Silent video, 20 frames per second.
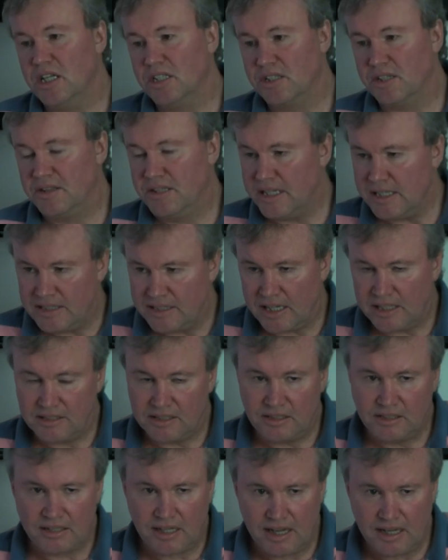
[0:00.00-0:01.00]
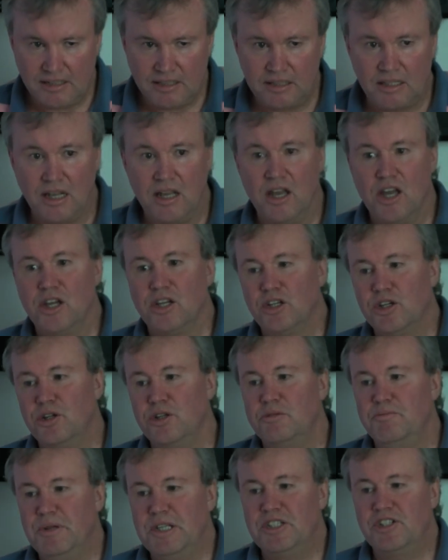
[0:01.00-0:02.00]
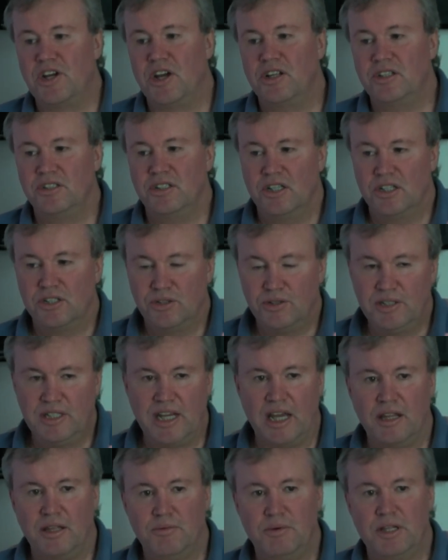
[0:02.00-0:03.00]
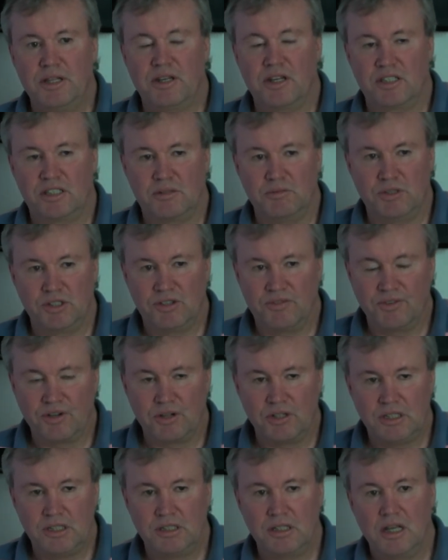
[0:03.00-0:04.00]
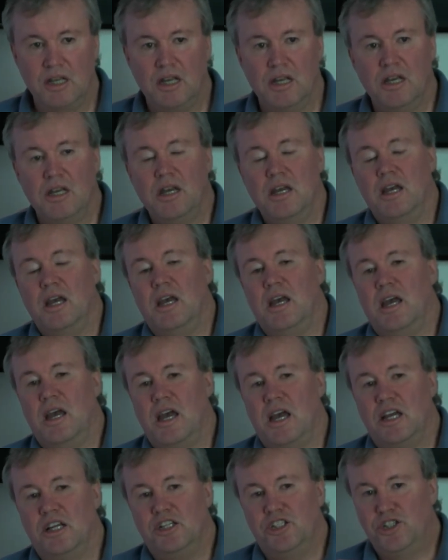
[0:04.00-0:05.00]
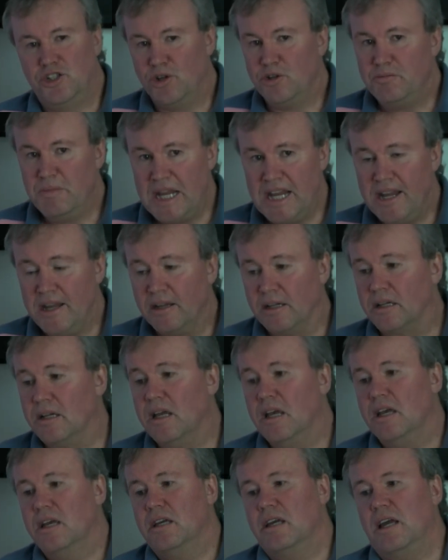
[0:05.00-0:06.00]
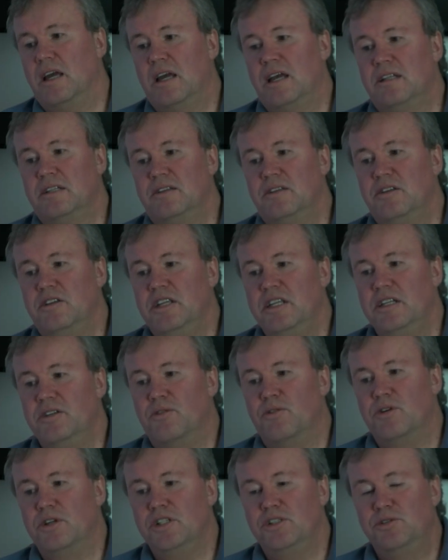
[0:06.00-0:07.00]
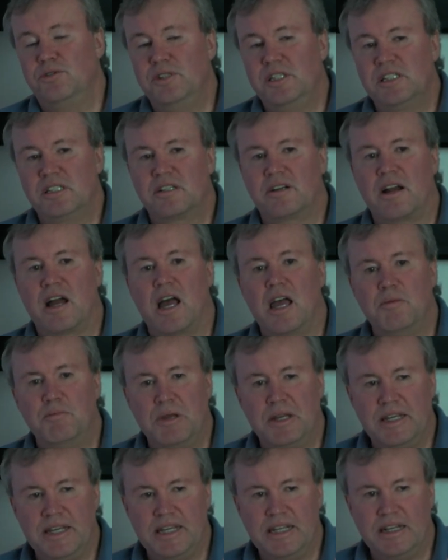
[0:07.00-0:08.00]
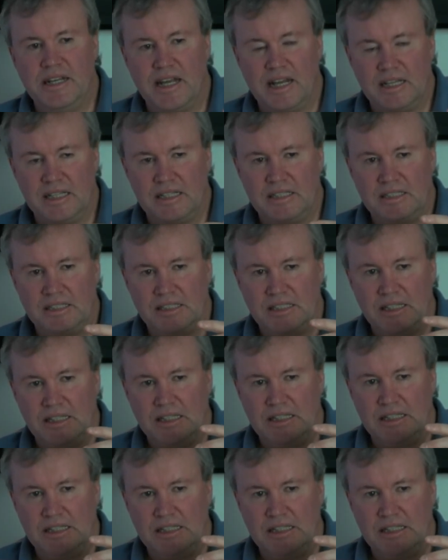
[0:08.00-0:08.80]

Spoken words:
So this exercise could be done together with the customers, of course. It should be, and in order to describe in as